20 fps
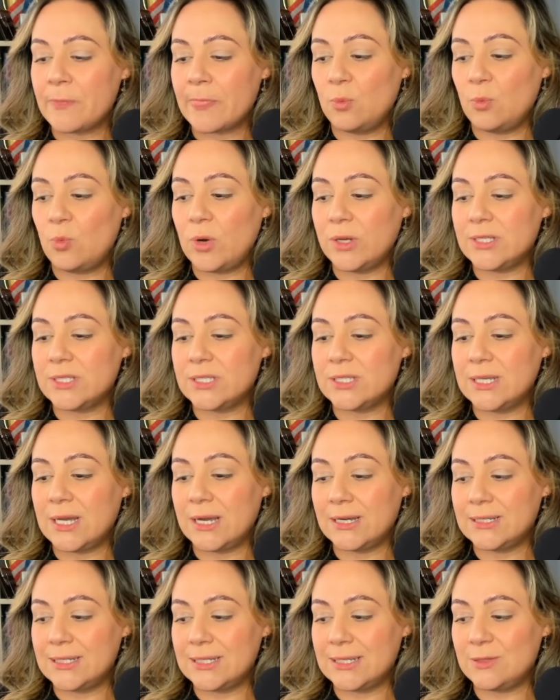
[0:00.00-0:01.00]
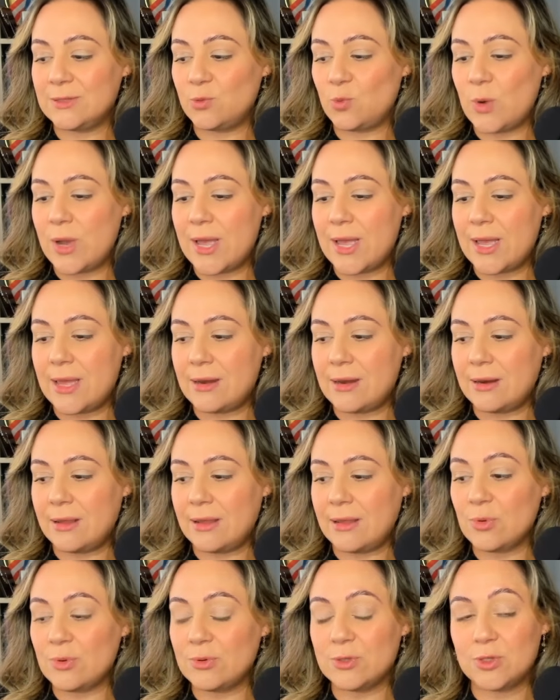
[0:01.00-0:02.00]
What sucks is when
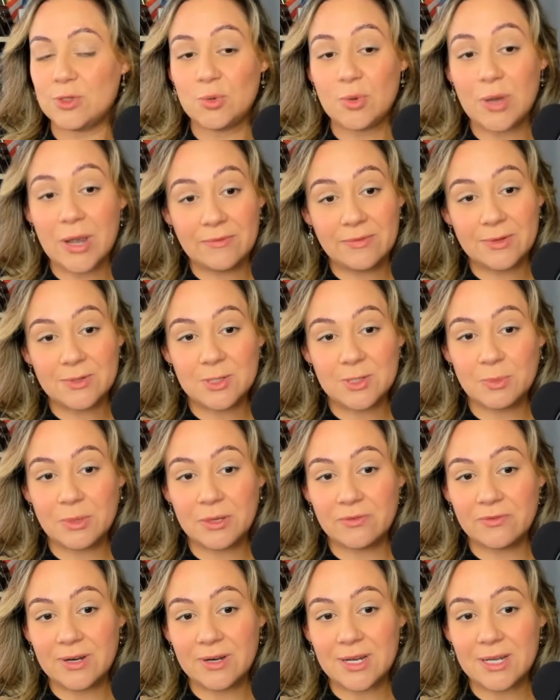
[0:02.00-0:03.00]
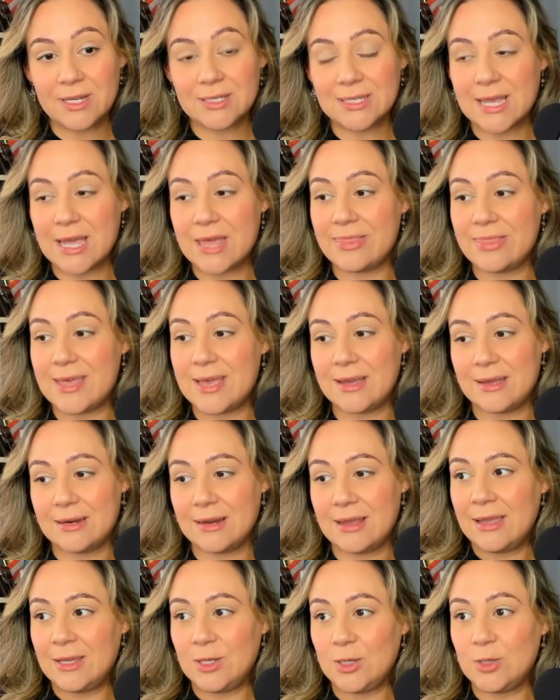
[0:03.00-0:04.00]
you do have those epiphanies and
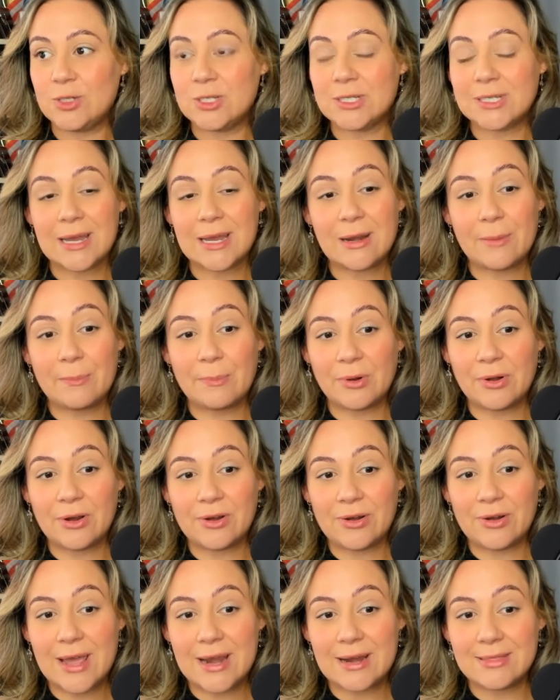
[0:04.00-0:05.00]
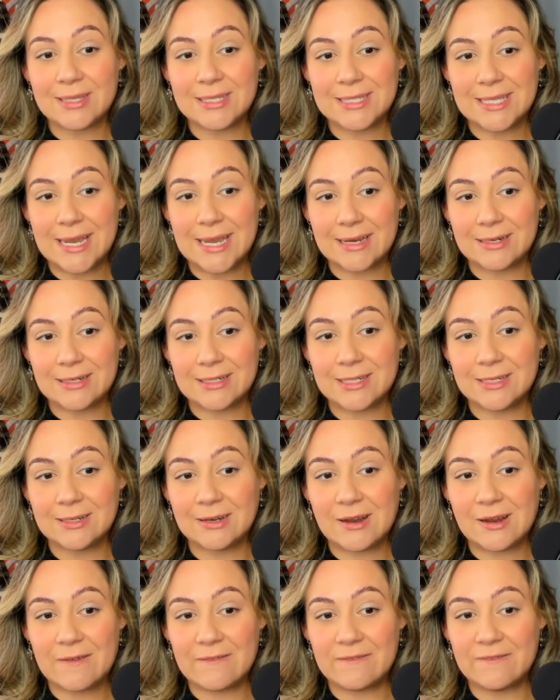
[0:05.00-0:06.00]
then you just kind of bury your head in the sand
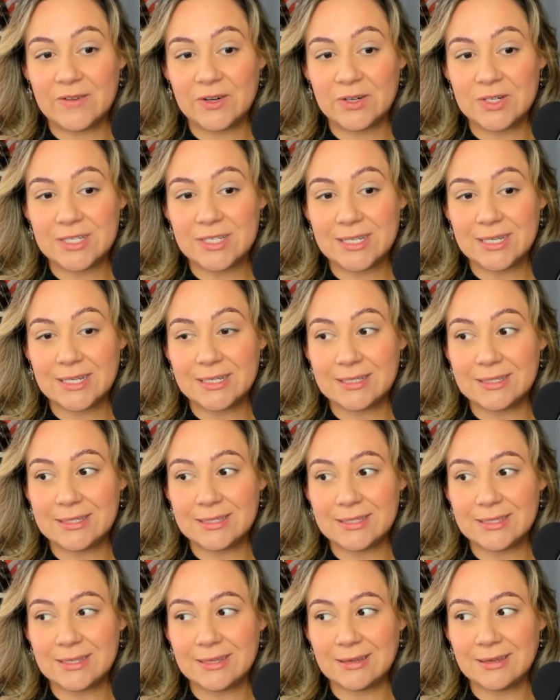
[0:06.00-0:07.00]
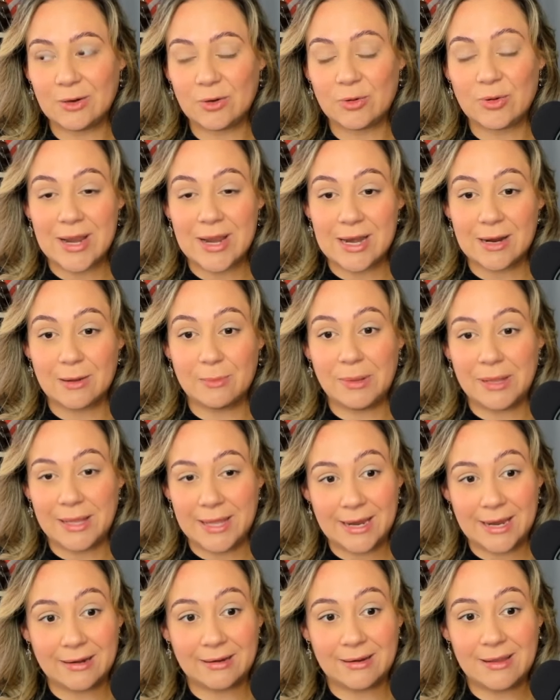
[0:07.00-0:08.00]
versus creating a
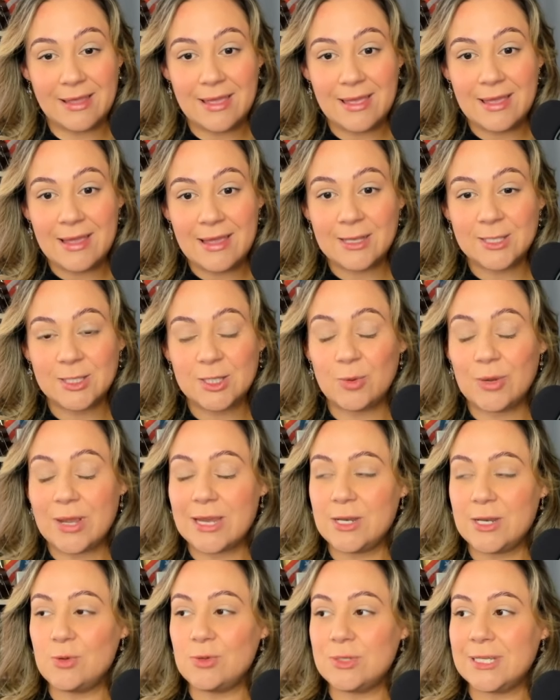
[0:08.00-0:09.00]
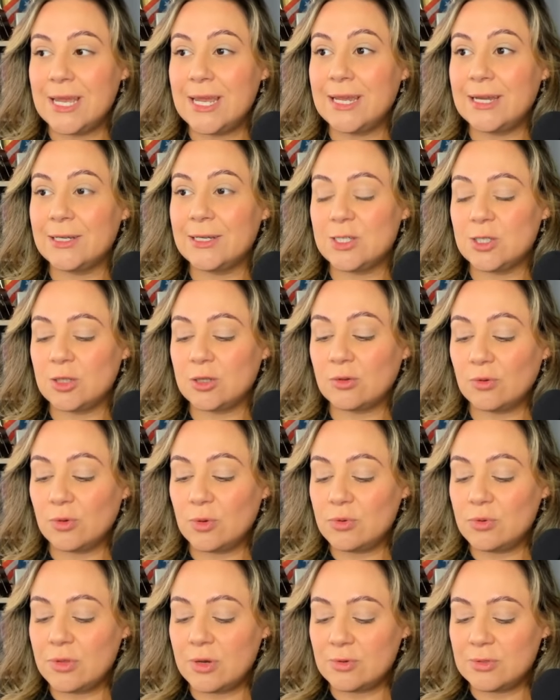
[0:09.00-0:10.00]
plan. So can you take us
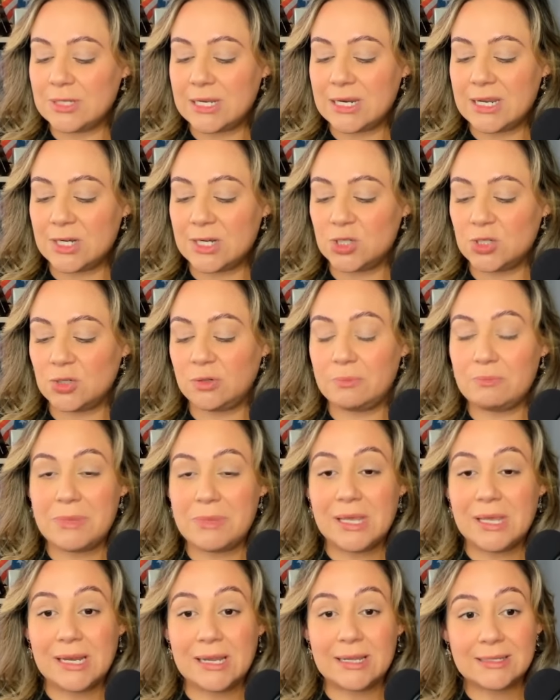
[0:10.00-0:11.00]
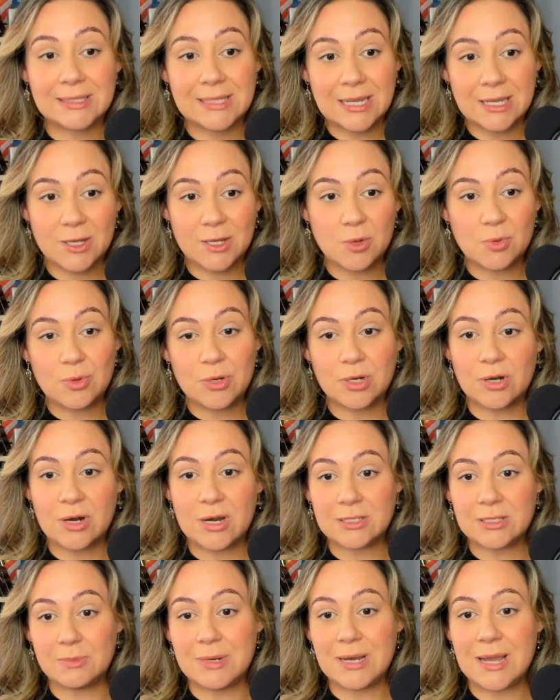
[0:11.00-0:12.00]
through those initial meetings that you and your
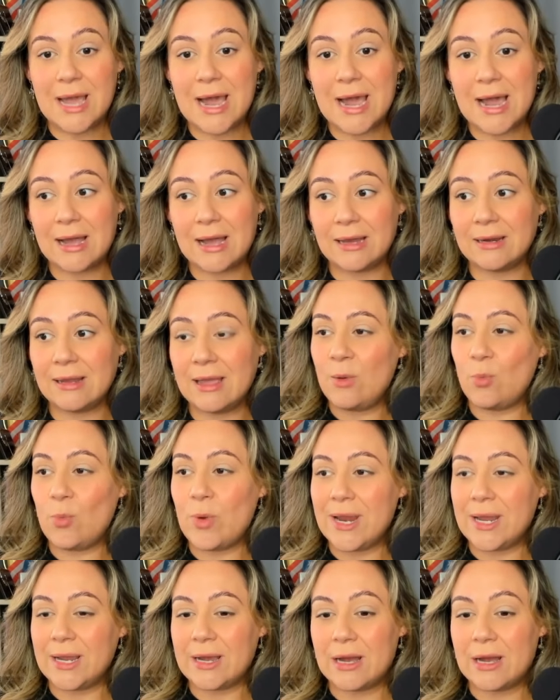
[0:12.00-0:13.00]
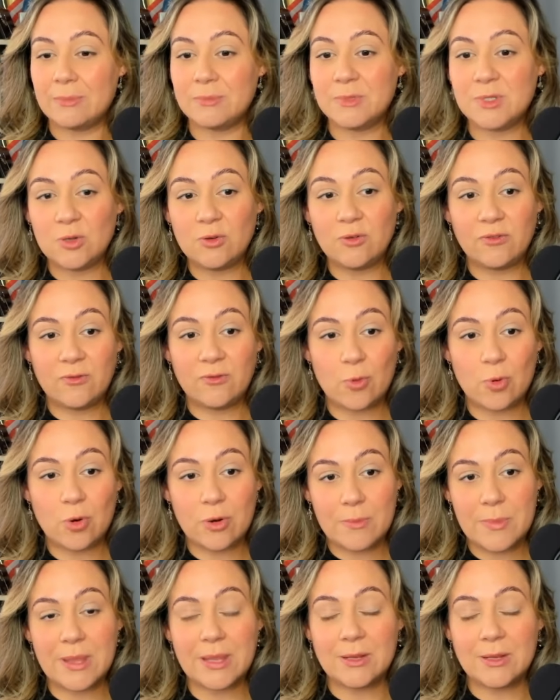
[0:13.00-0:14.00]
husband had when it comes to
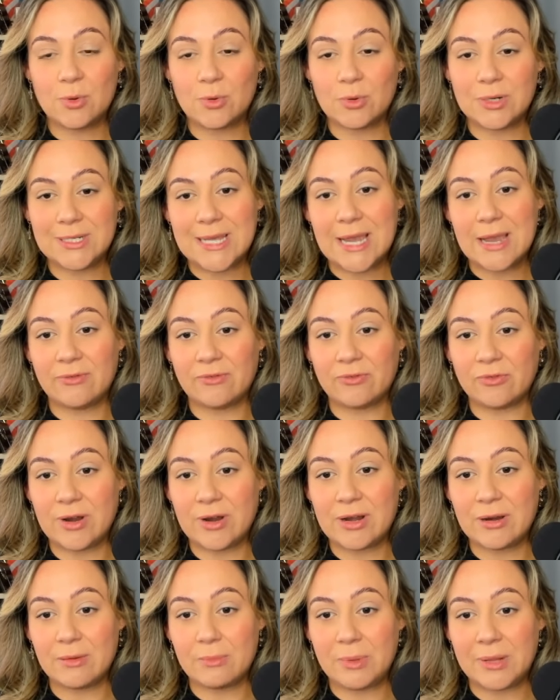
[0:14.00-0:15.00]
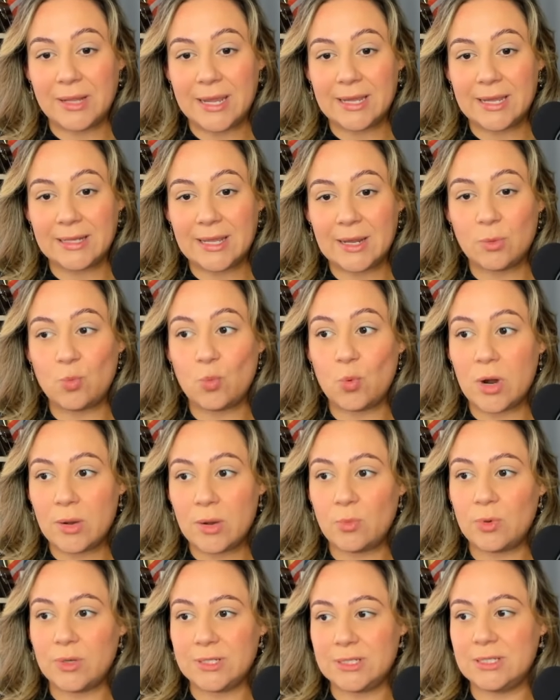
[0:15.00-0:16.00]
forming your debt freedom plan? Like what
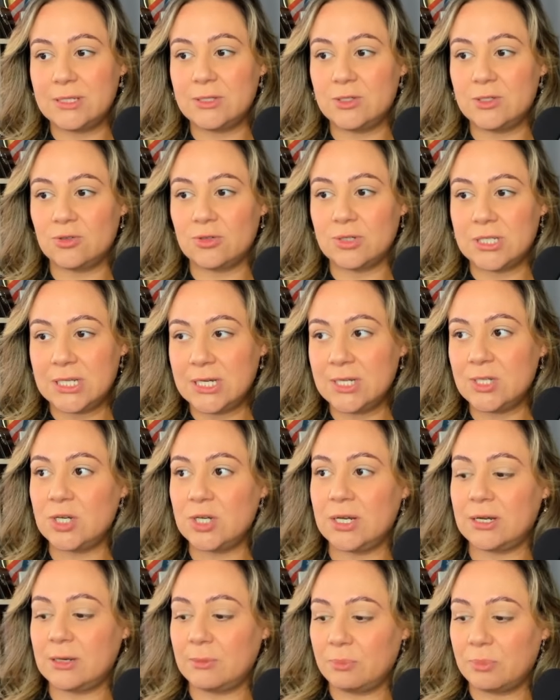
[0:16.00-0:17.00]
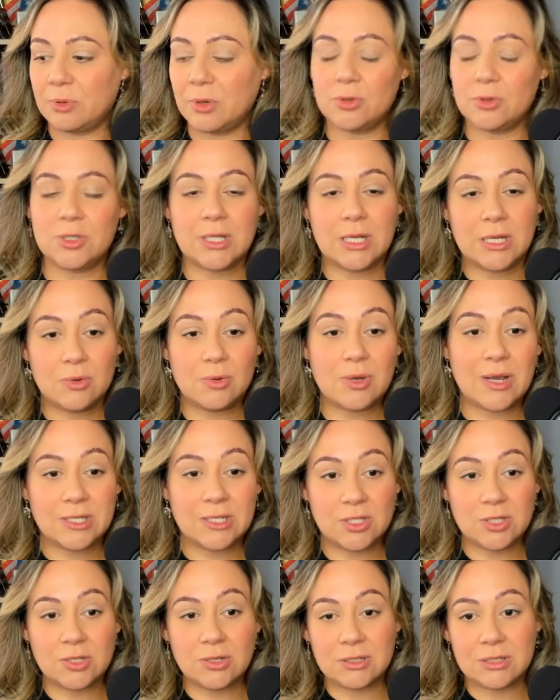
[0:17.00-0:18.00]
was the strategic approach that you guys
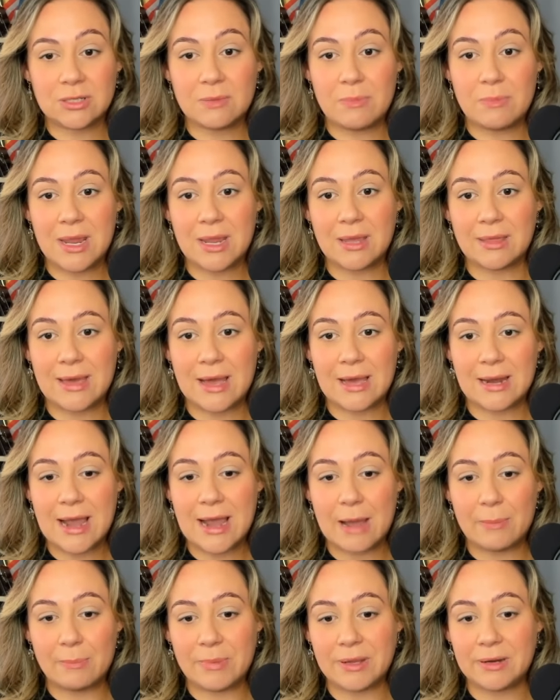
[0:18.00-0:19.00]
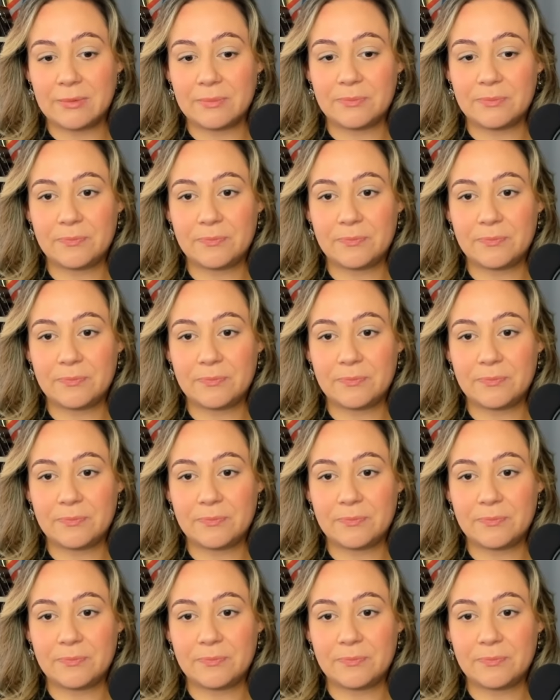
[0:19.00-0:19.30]
took to make that happen?